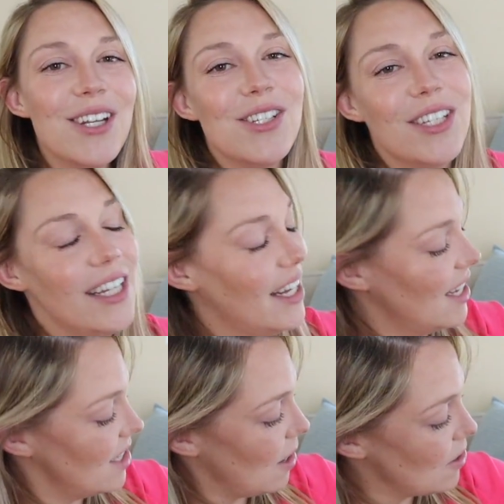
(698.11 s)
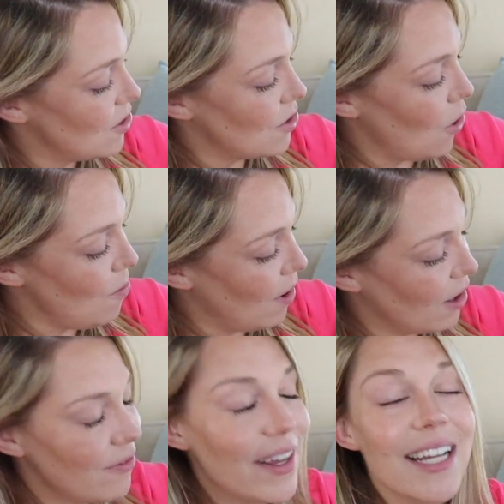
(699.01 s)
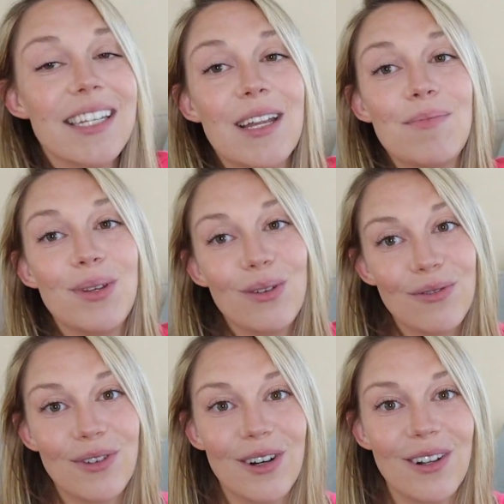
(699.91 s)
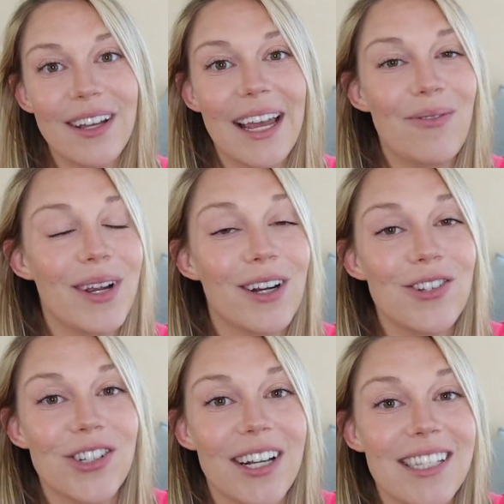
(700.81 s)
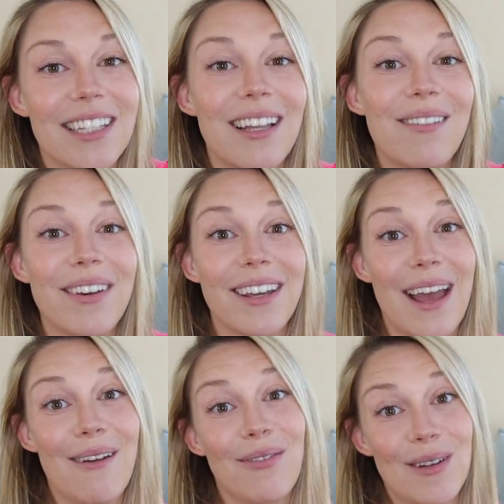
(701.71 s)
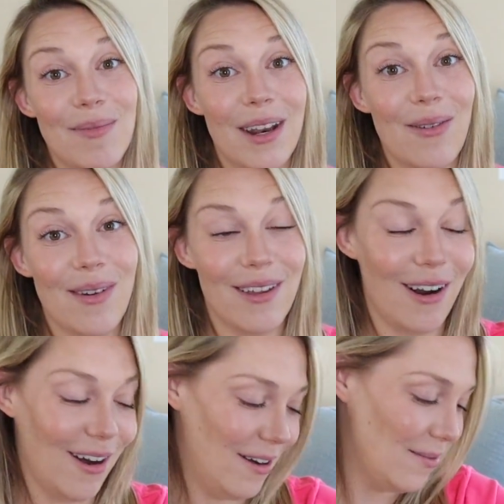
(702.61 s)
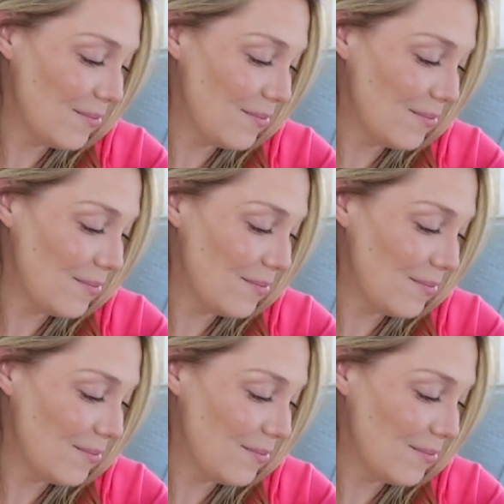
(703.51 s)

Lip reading: She is so perfect and beautiful, and we are just loving every minute with her.